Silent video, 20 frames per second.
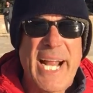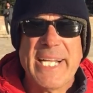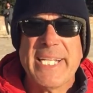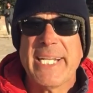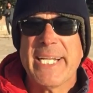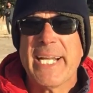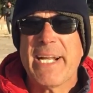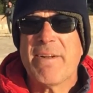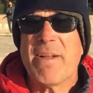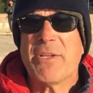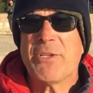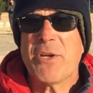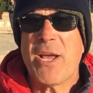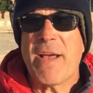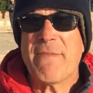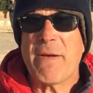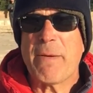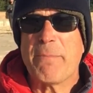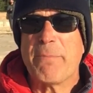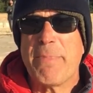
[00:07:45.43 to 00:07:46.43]
and to
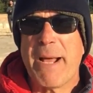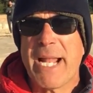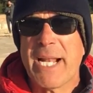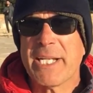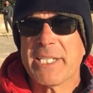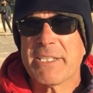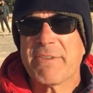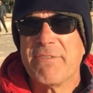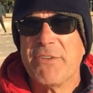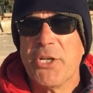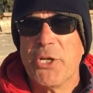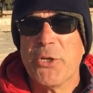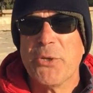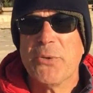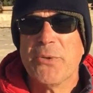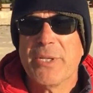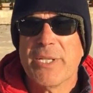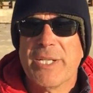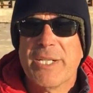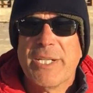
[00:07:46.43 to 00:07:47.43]
have a balanced
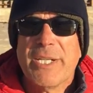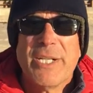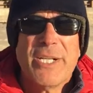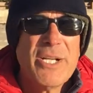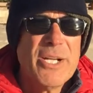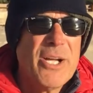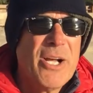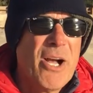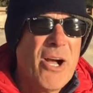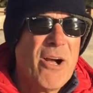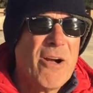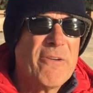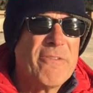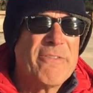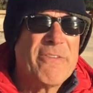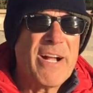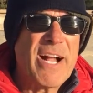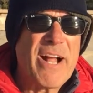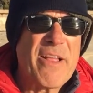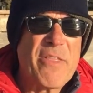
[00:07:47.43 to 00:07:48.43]
view of
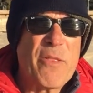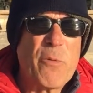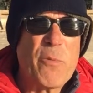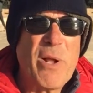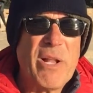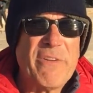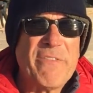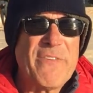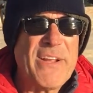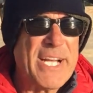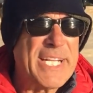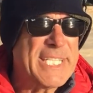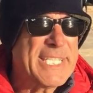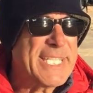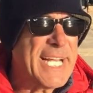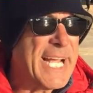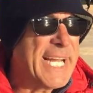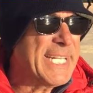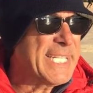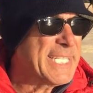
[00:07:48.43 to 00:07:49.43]
the welfare
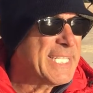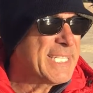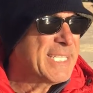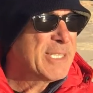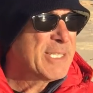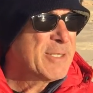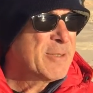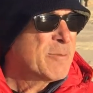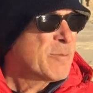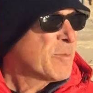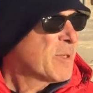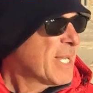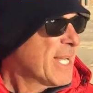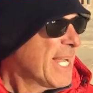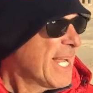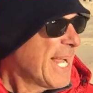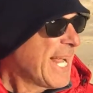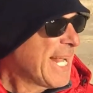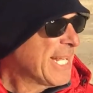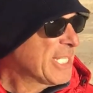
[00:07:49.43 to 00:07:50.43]
state,
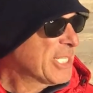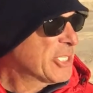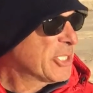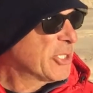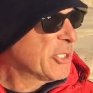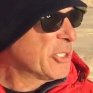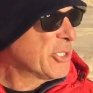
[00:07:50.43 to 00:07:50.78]
and to